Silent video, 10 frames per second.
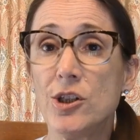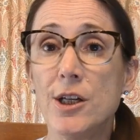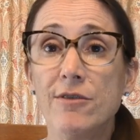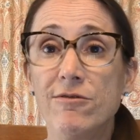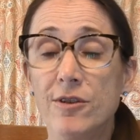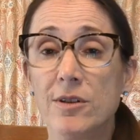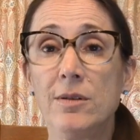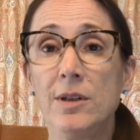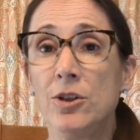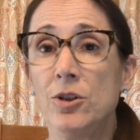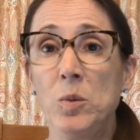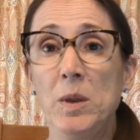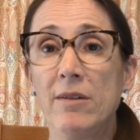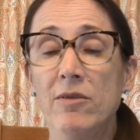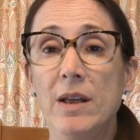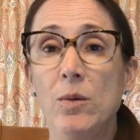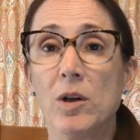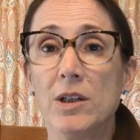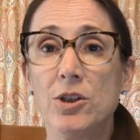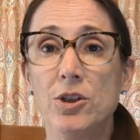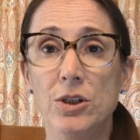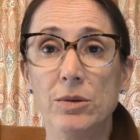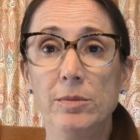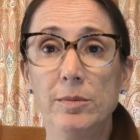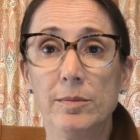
shift and do whatever they want to do.